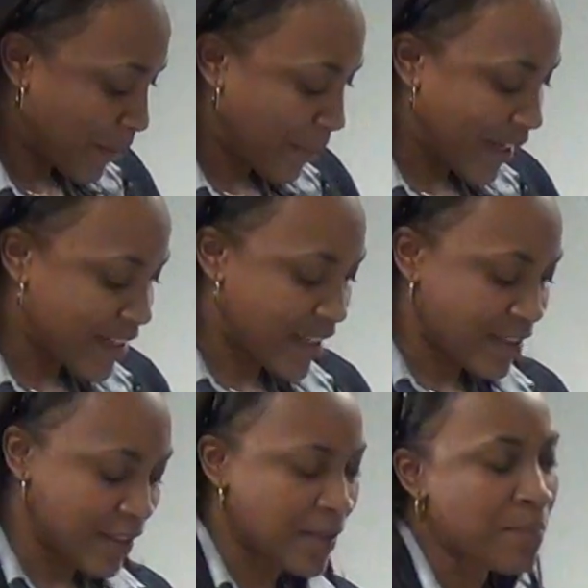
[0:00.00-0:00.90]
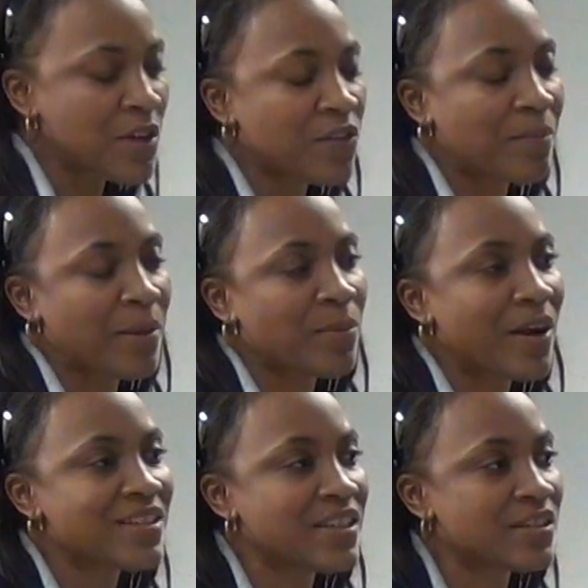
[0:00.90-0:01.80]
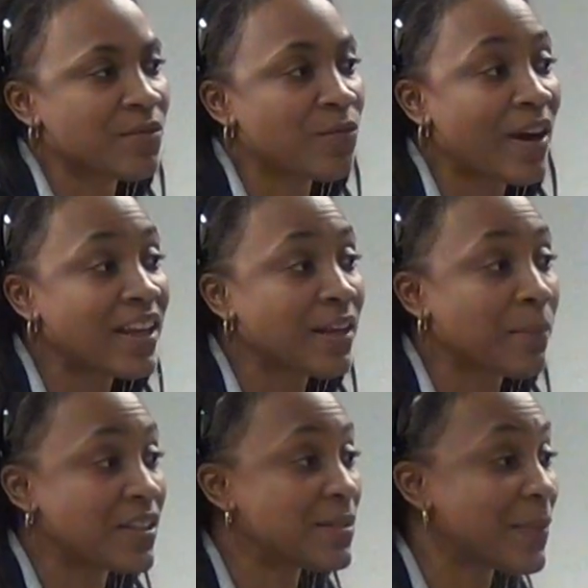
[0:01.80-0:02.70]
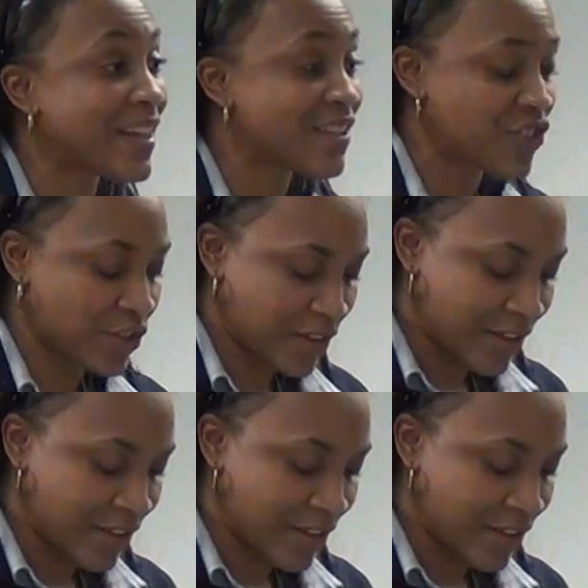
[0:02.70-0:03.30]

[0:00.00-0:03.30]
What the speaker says: Because in the middle of my process of writing my speech,